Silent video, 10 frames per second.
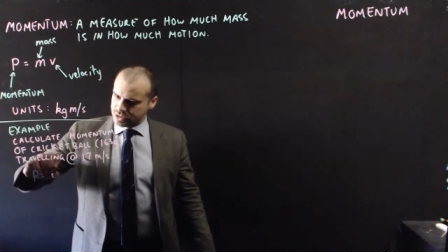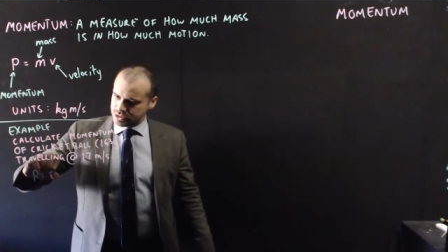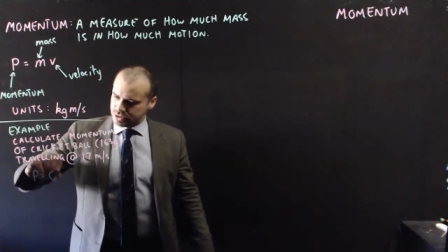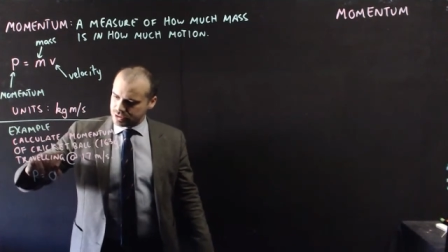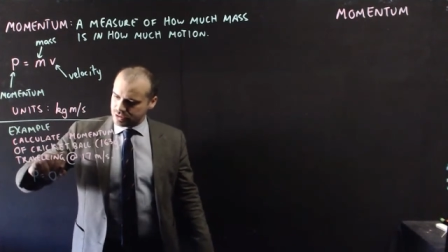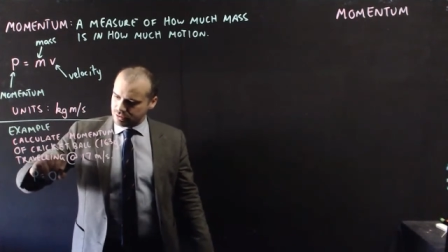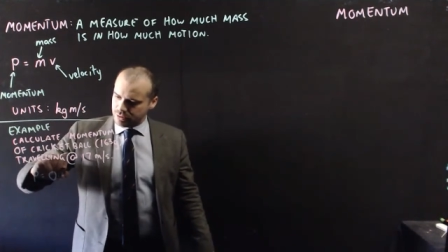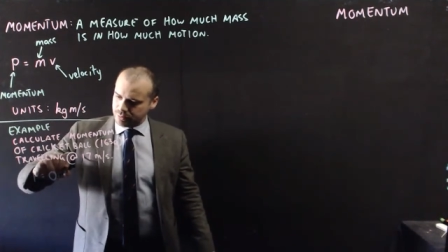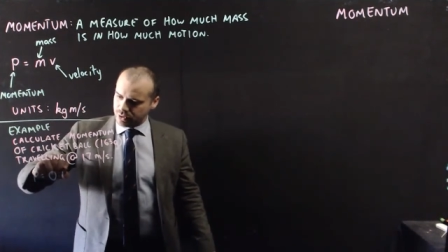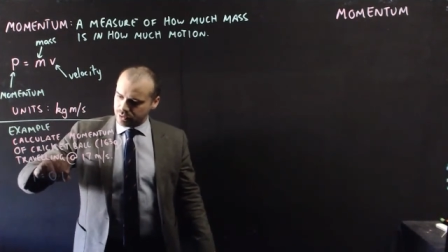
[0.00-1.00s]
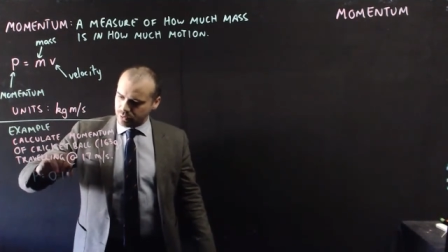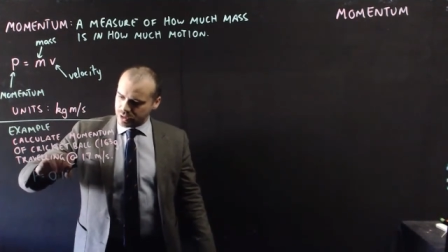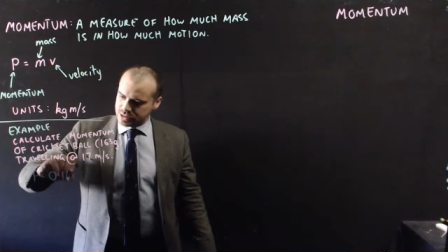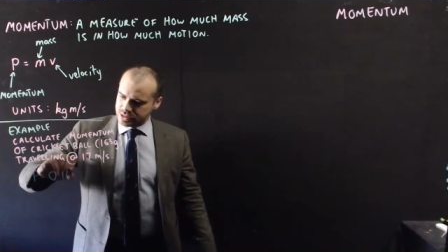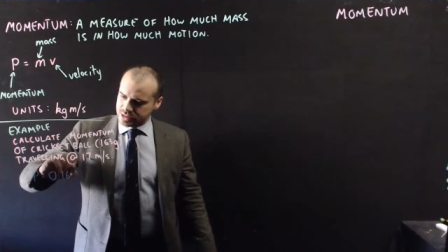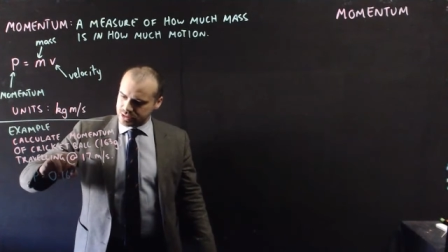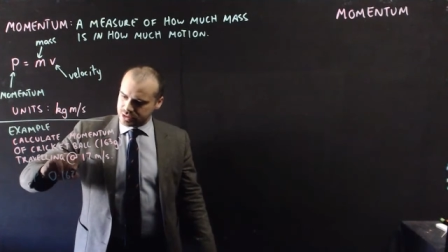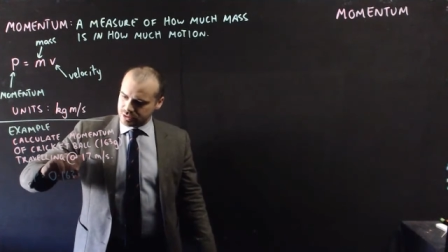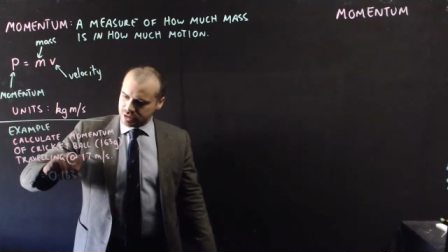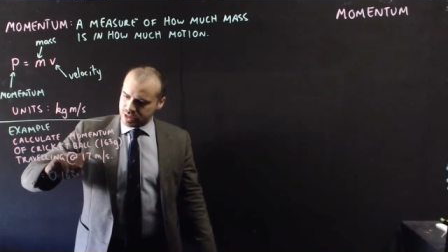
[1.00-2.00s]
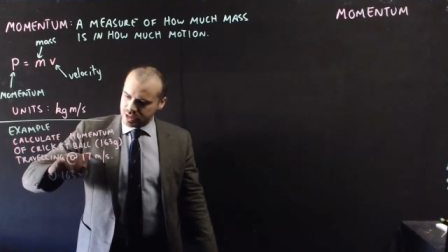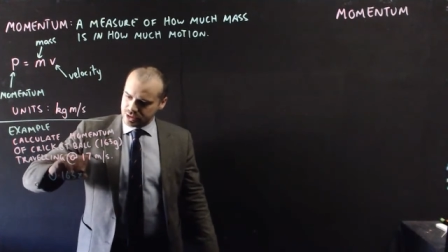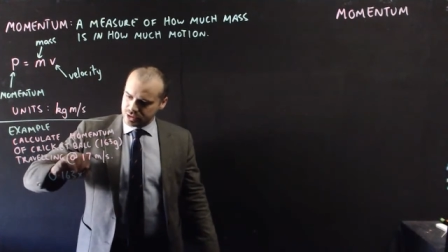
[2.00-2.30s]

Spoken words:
so 0.163,